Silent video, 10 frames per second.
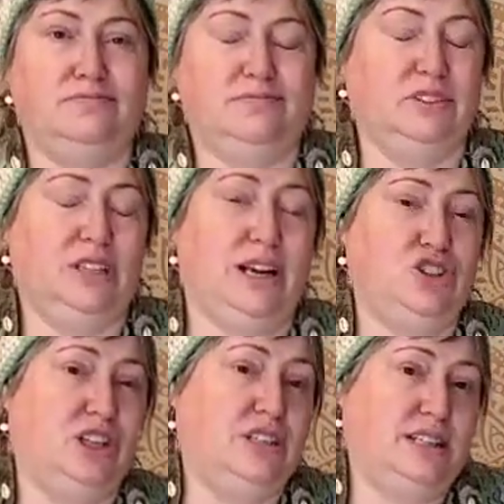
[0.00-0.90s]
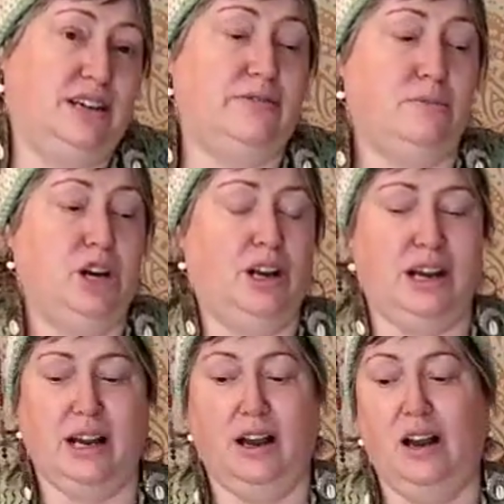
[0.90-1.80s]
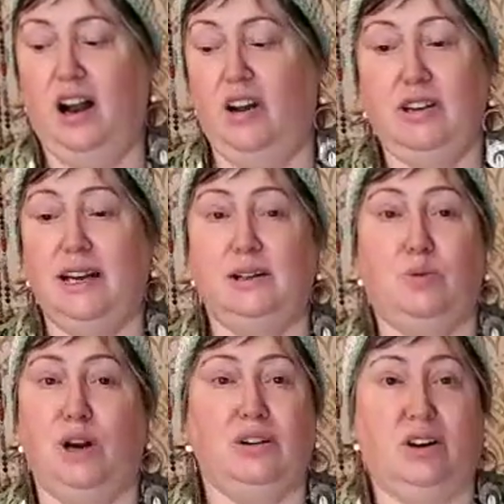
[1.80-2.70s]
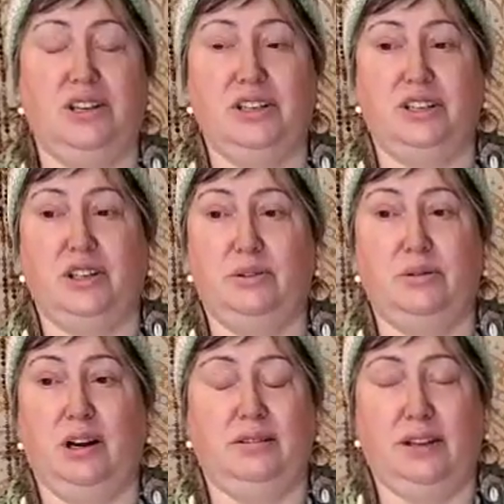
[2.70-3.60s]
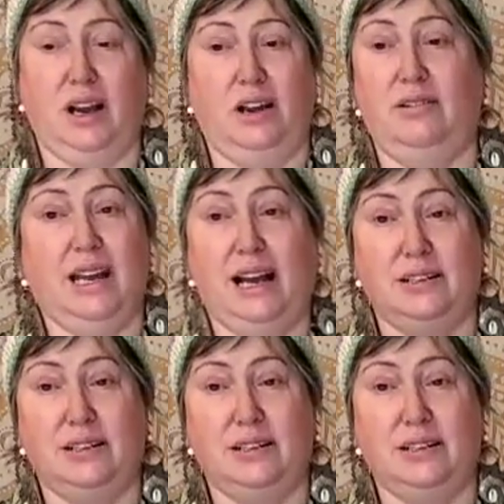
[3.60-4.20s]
as you can see from earlier i only had the one color to do i, I only had a,